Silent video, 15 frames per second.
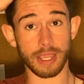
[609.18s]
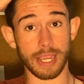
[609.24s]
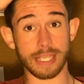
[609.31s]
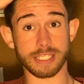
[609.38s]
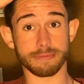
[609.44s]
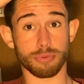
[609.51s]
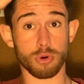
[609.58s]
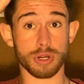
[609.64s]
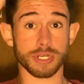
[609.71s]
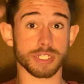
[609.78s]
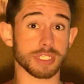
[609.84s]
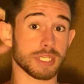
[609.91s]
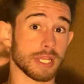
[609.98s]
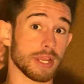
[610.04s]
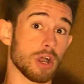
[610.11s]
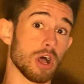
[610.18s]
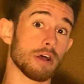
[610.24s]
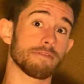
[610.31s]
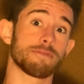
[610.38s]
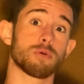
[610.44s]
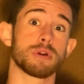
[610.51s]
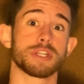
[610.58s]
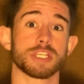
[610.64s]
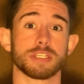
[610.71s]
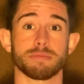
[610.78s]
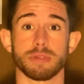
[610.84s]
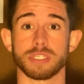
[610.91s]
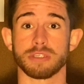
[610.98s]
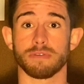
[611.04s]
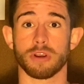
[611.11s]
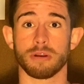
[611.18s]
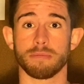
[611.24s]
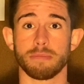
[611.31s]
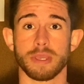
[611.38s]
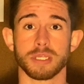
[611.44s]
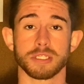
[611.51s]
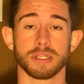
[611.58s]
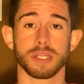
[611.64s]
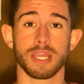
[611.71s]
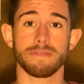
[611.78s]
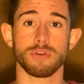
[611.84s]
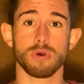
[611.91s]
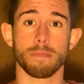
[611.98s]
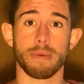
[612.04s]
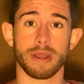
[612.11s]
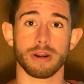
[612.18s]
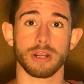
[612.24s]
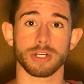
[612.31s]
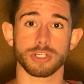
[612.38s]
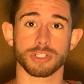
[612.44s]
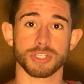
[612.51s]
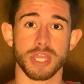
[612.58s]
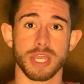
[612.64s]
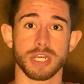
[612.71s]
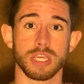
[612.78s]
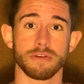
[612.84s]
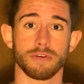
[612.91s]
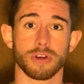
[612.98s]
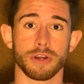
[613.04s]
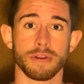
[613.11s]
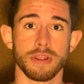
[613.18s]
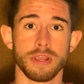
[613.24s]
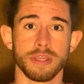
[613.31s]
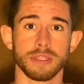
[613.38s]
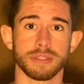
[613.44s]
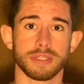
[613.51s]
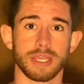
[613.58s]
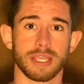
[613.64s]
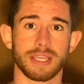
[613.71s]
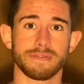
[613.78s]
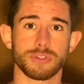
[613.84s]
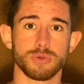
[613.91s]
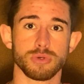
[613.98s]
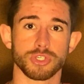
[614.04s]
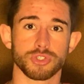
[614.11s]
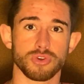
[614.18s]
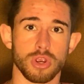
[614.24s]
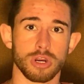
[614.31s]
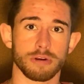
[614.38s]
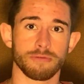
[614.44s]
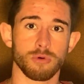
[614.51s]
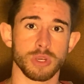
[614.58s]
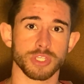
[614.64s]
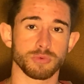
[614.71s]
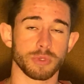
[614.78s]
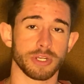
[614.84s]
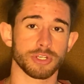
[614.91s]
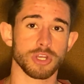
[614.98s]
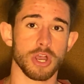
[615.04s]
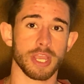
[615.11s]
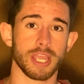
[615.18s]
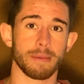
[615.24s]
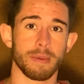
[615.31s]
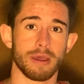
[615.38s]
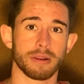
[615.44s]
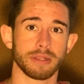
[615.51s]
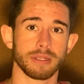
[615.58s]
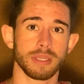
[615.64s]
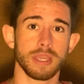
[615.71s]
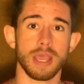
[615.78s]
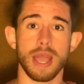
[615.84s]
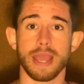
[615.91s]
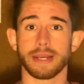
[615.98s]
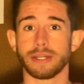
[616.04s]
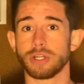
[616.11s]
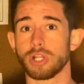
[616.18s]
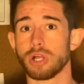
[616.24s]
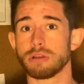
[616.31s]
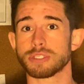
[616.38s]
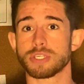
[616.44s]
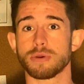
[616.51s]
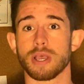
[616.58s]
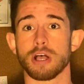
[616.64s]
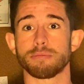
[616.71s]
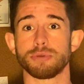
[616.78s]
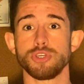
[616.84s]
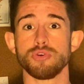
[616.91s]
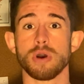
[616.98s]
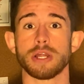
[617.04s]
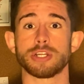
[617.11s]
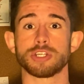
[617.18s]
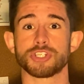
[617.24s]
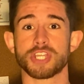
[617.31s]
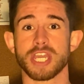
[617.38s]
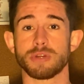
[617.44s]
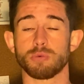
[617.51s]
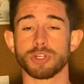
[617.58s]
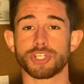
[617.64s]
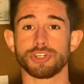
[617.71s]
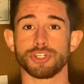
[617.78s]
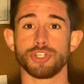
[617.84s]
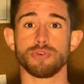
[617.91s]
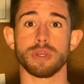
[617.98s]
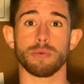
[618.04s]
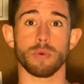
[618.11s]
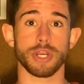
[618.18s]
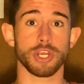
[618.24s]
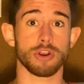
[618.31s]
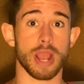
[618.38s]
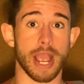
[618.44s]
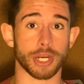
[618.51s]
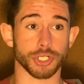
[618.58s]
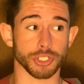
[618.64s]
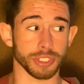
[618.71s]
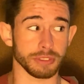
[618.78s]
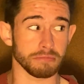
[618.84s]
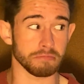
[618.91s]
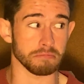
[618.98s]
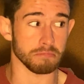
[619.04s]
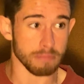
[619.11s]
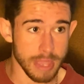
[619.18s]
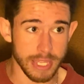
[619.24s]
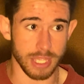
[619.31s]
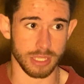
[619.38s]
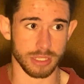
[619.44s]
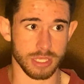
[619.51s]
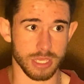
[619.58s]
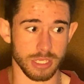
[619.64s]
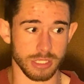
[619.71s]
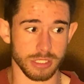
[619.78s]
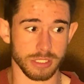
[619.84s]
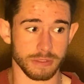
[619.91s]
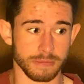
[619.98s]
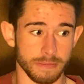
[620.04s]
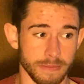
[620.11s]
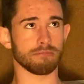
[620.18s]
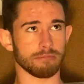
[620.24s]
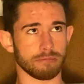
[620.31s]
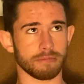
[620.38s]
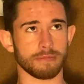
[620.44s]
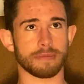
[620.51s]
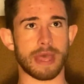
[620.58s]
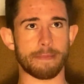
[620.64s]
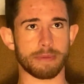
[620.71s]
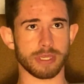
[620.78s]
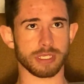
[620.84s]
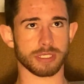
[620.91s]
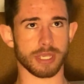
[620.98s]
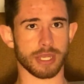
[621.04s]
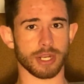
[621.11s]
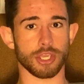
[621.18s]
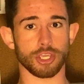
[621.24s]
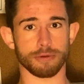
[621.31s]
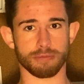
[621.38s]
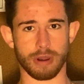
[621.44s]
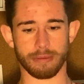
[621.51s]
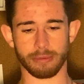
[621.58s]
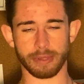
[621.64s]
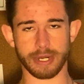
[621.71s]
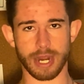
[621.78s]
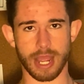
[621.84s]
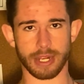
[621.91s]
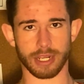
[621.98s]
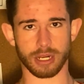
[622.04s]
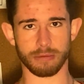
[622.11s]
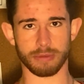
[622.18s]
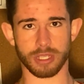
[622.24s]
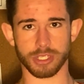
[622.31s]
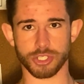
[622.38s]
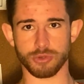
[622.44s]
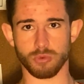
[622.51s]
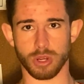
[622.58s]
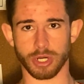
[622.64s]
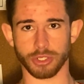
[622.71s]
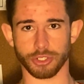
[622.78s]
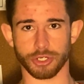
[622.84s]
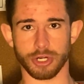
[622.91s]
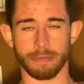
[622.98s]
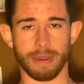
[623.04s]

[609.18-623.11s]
It's important to study all 4 disciplines of art because it'll give you a better understanding of art that gives you a stronger voice when you're talking about it, and it'll also help you understand what you're doing when you're actually making things. That being said, you're probably not here because you want to learn